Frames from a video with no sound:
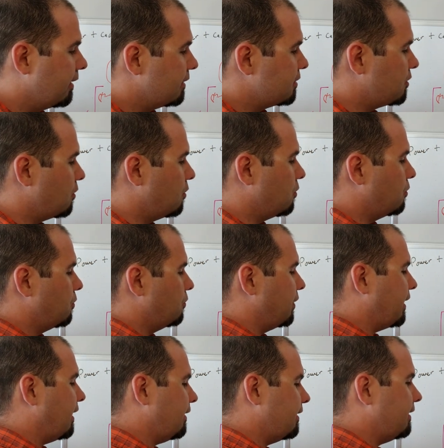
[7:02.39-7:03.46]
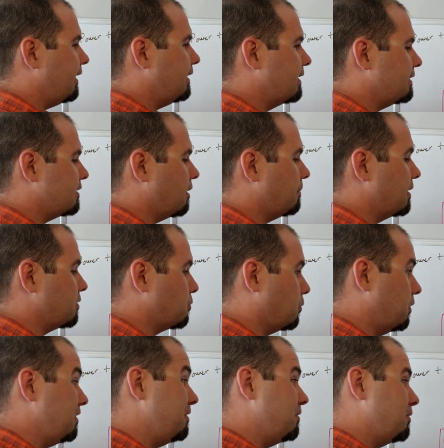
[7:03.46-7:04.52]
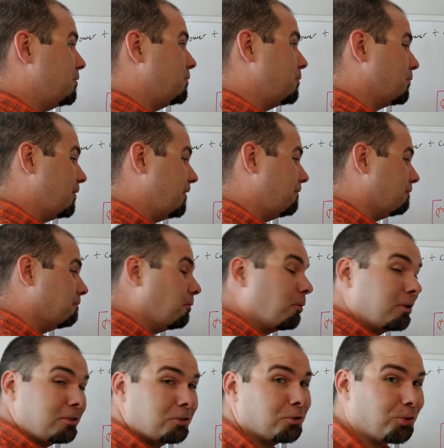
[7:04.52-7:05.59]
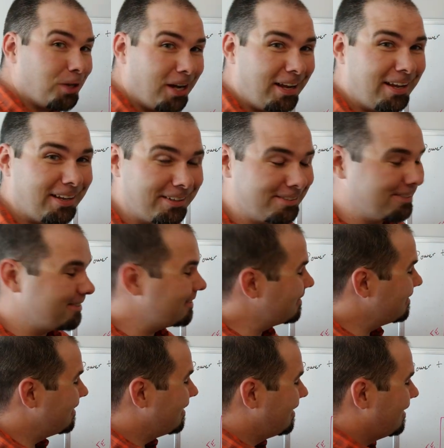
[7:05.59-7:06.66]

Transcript: So we calculate this up as one, two, three, four triangles,